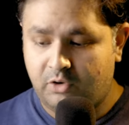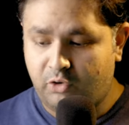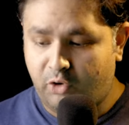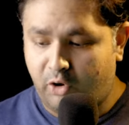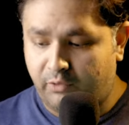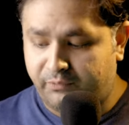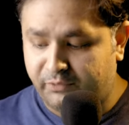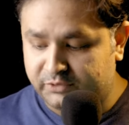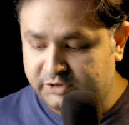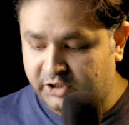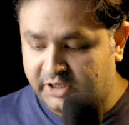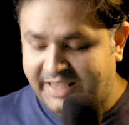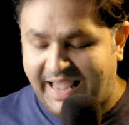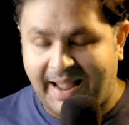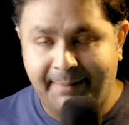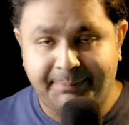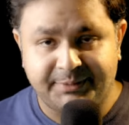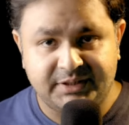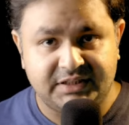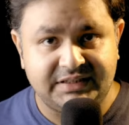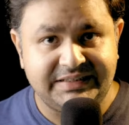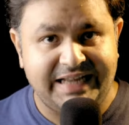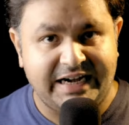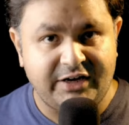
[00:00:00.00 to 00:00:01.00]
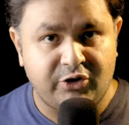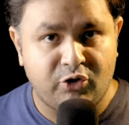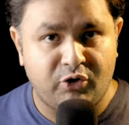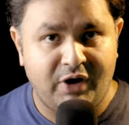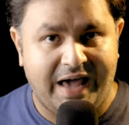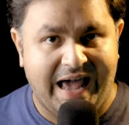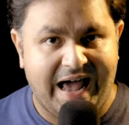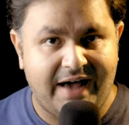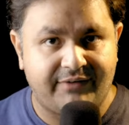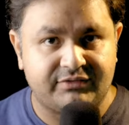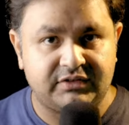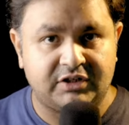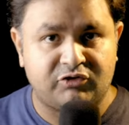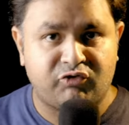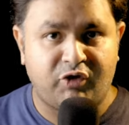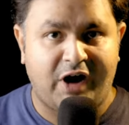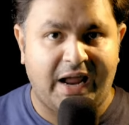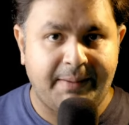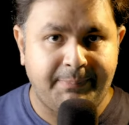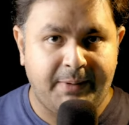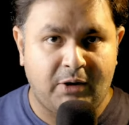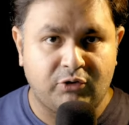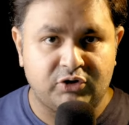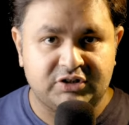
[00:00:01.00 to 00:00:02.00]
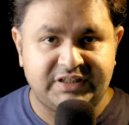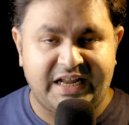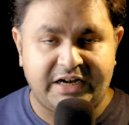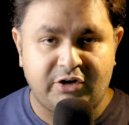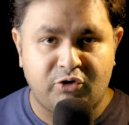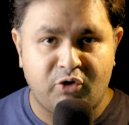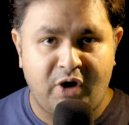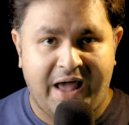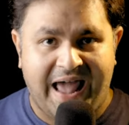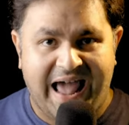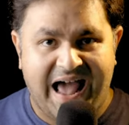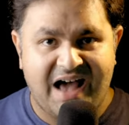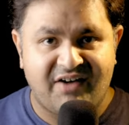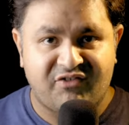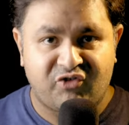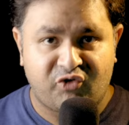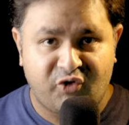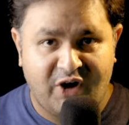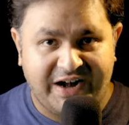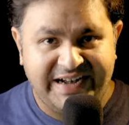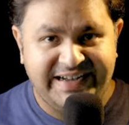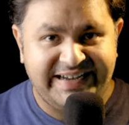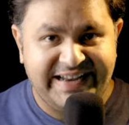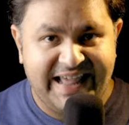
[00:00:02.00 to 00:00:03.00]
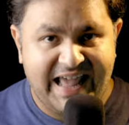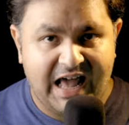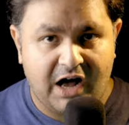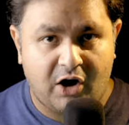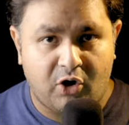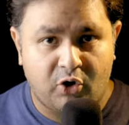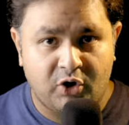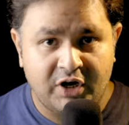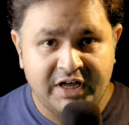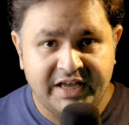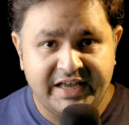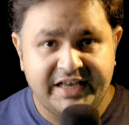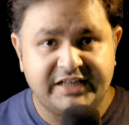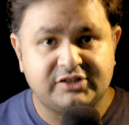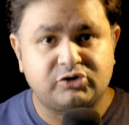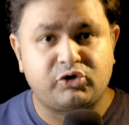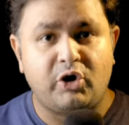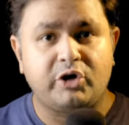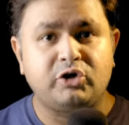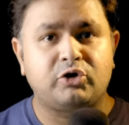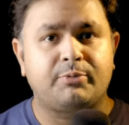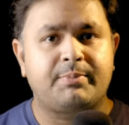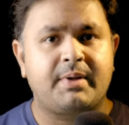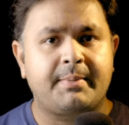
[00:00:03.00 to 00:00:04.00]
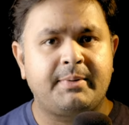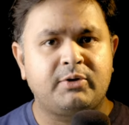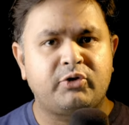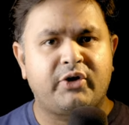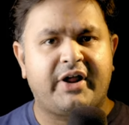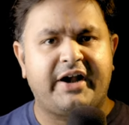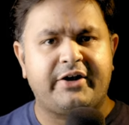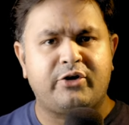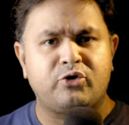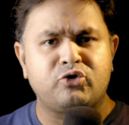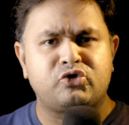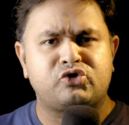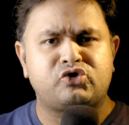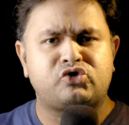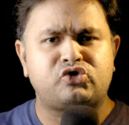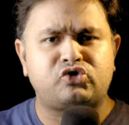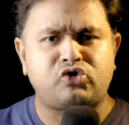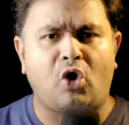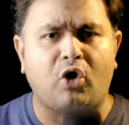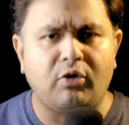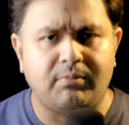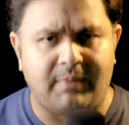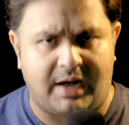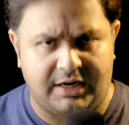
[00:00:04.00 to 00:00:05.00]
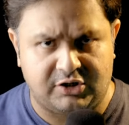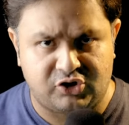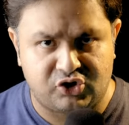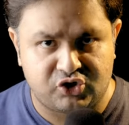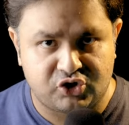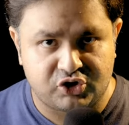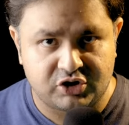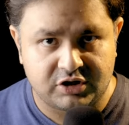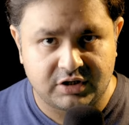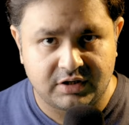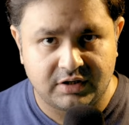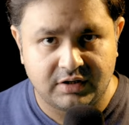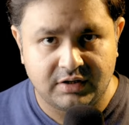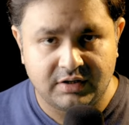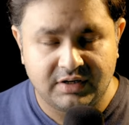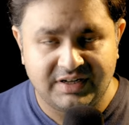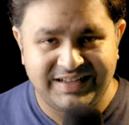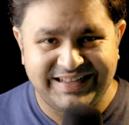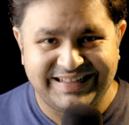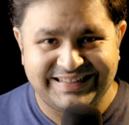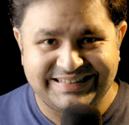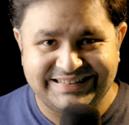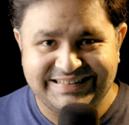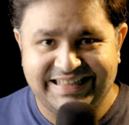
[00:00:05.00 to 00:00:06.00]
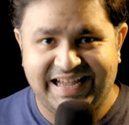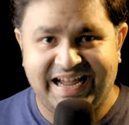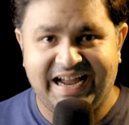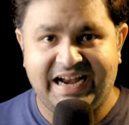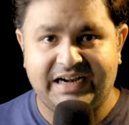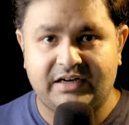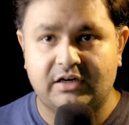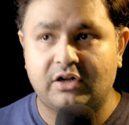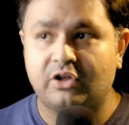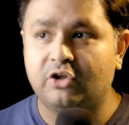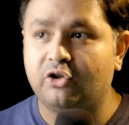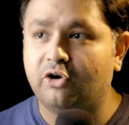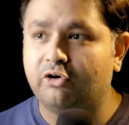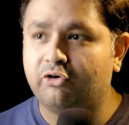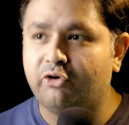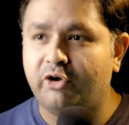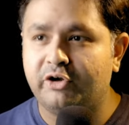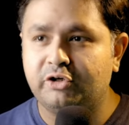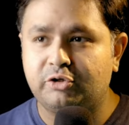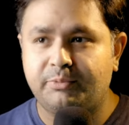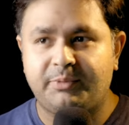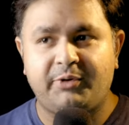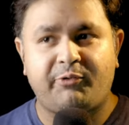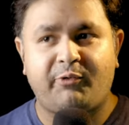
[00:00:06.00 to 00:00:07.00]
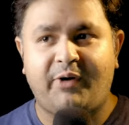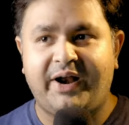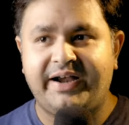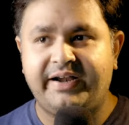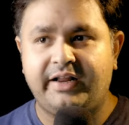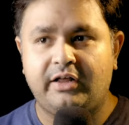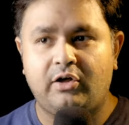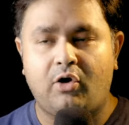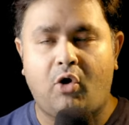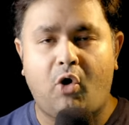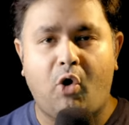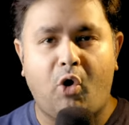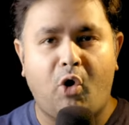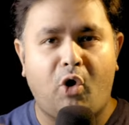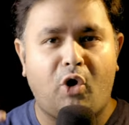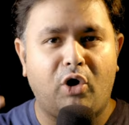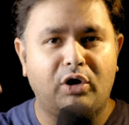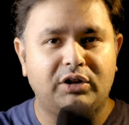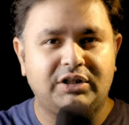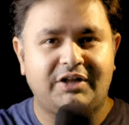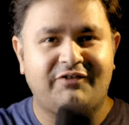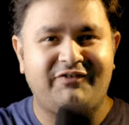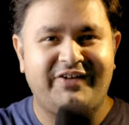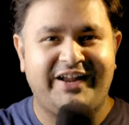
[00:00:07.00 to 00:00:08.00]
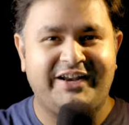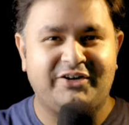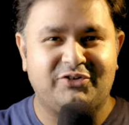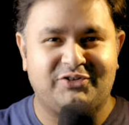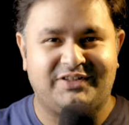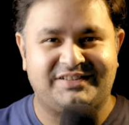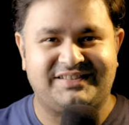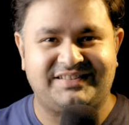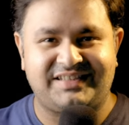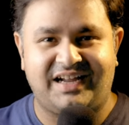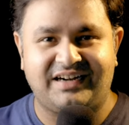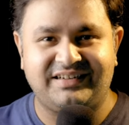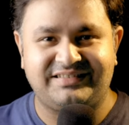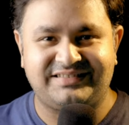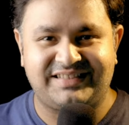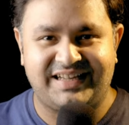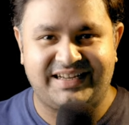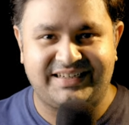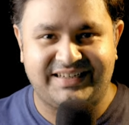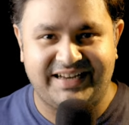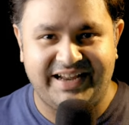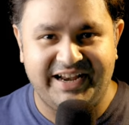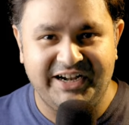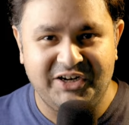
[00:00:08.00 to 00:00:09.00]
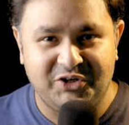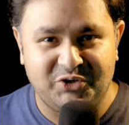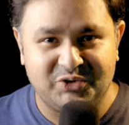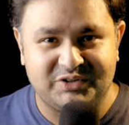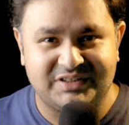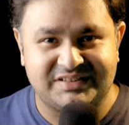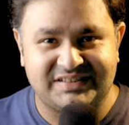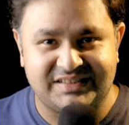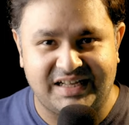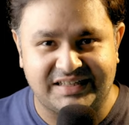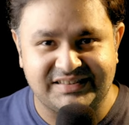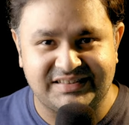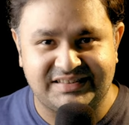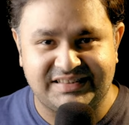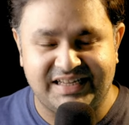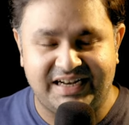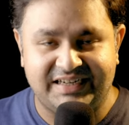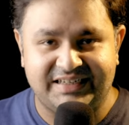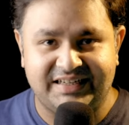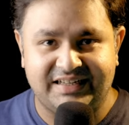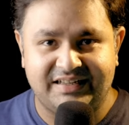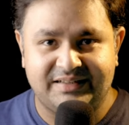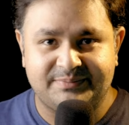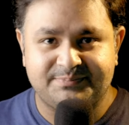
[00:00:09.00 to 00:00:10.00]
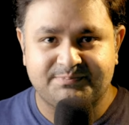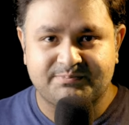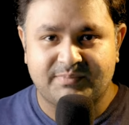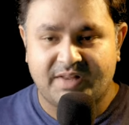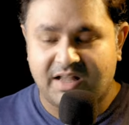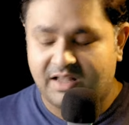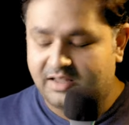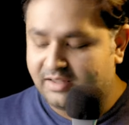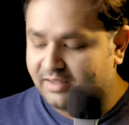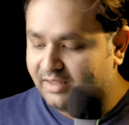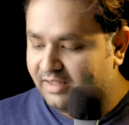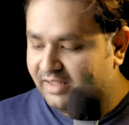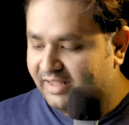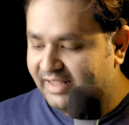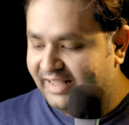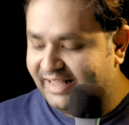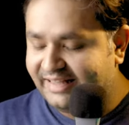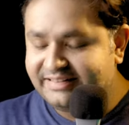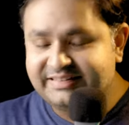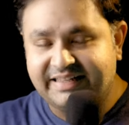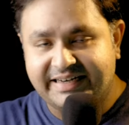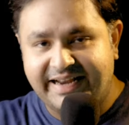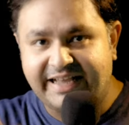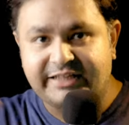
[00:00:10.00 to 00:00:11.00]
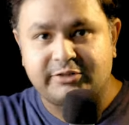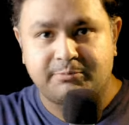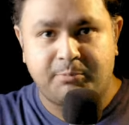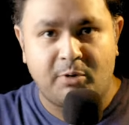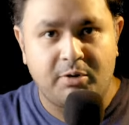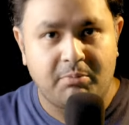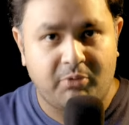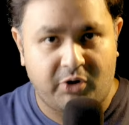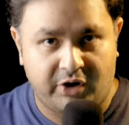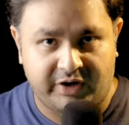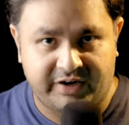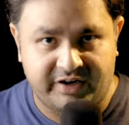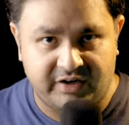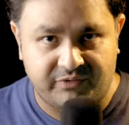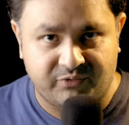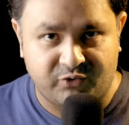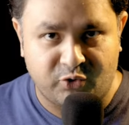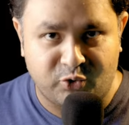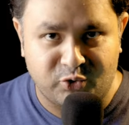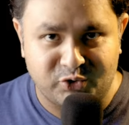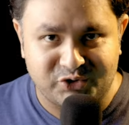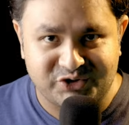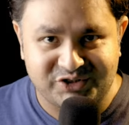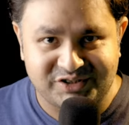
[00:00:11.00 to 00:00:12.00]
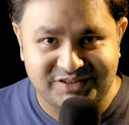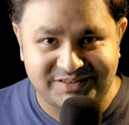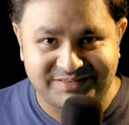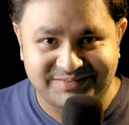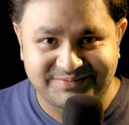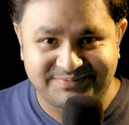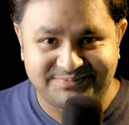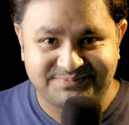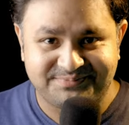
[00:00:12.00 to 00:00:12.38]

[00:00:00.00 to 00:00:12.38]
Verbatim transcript: Or for the capital that you have, the dry powder that you have right now is going to be able to get you so much that you're going to be riding all the way to the sunset, into the sunset, in the next bull market, of course.